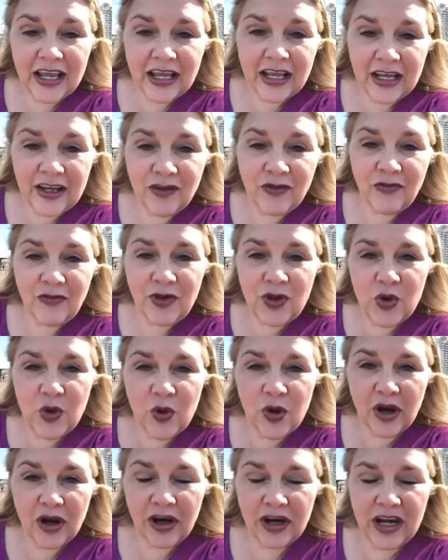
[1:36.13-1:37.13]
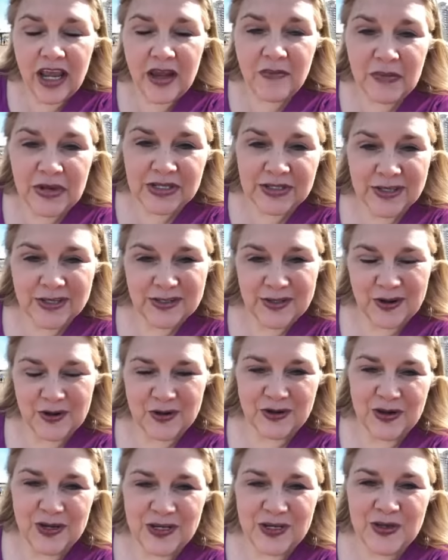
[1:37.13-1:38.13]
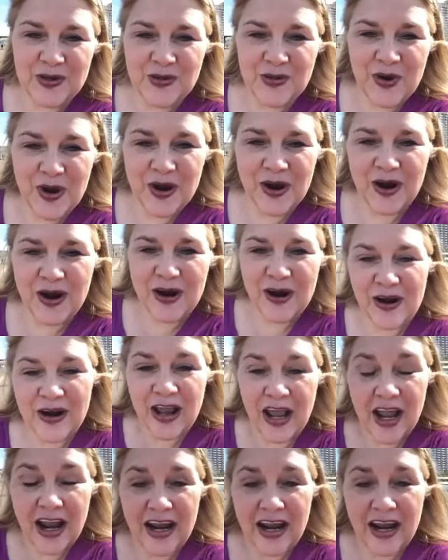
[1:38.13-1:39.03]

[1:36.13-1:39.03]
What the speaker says: if you are a business owner and you are